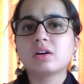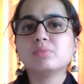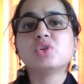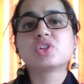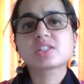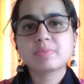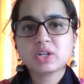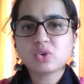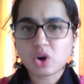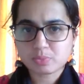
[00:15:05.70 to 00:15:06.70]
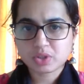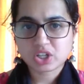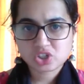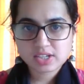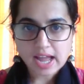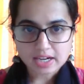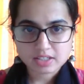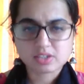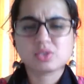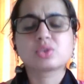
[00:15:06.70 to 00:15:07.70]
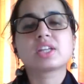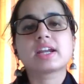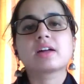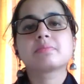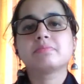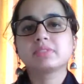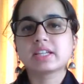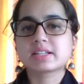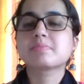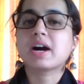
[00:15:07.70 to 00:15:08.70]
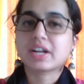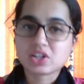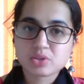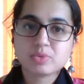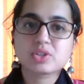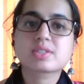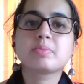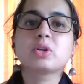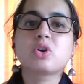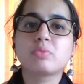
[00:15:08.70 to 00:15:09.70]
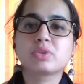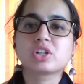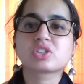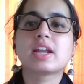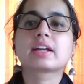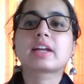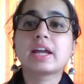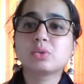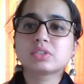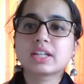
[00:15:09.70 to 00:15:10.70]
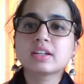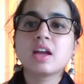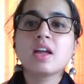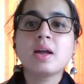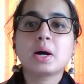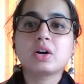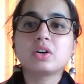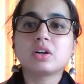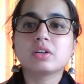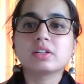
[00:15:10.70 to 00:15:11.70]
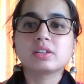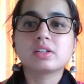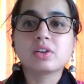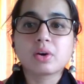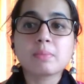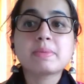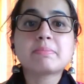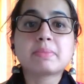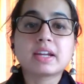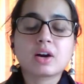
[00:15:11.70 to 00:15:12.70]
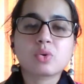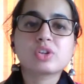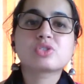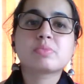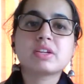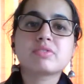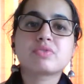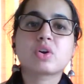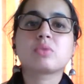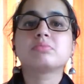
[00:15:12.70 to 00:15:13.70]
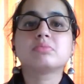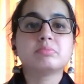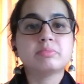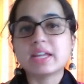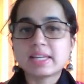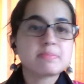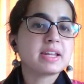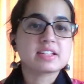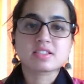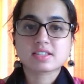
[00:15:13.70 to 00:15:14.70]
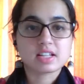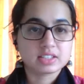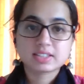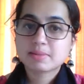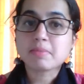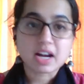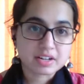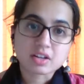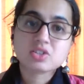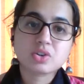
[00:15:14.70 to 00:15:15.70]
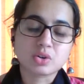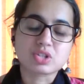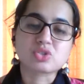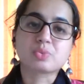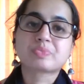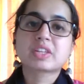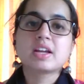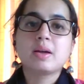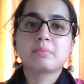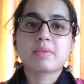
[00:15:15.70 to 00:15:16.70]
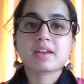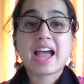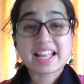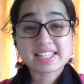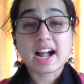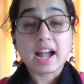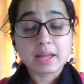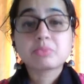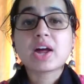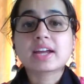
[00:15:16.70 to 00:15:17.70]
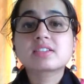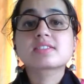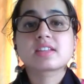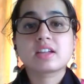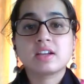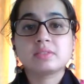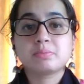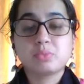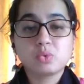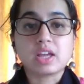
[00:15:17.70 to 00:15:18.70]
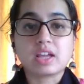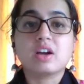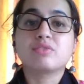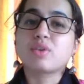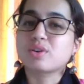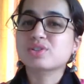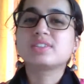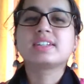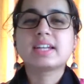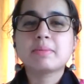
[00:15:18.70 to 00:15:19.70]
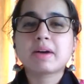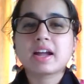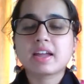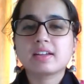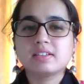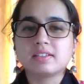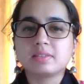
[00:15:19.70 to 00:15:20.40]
Municipal Corporation Act, there's Maharashtra Municipal Corporation Act. I know that here people are going to be from many places other than Maharashtra also. But as I am practicing in Pune, unfortunately, my